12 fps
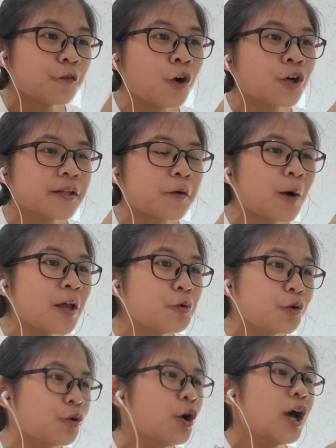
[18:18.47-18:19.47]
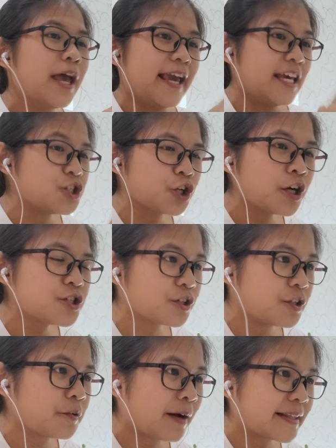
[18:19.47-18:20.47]
For the one who enjoyed
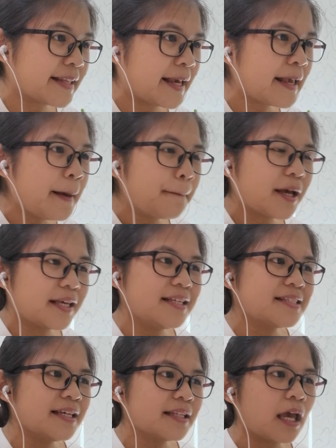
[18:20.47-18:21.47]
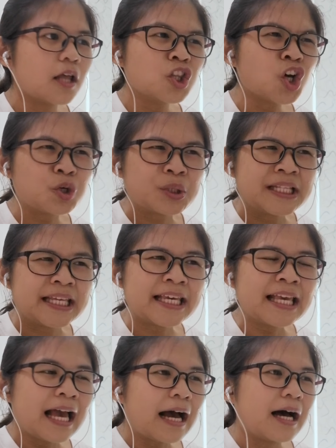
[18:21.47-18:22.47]
journal writing, but he said that not
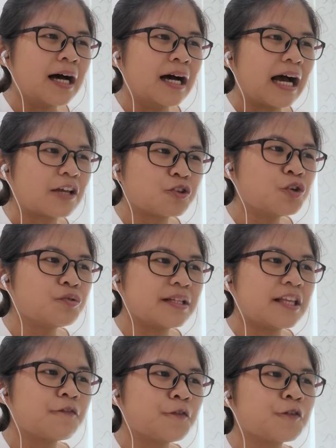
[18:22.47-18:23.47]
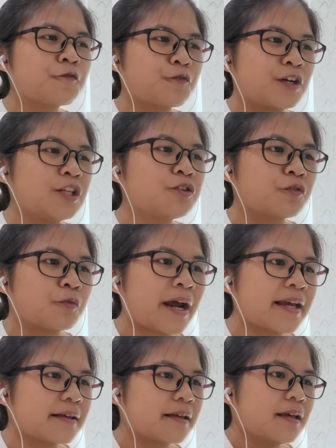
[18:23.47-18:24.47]
really, I don't really feel free to
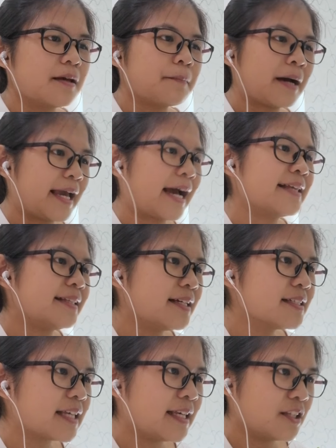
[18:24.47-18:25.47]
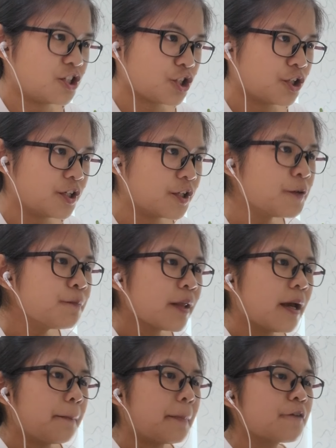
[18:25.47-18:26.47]
write my ideas in the journal.
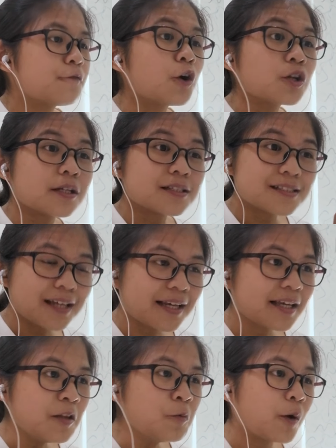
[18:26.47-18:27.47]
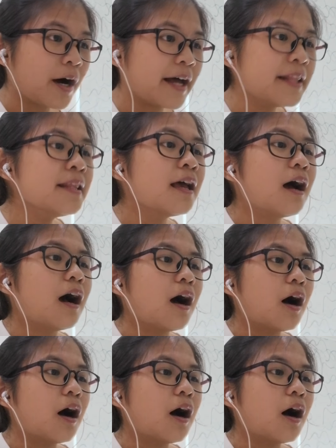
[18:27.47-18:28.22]
But for the second one,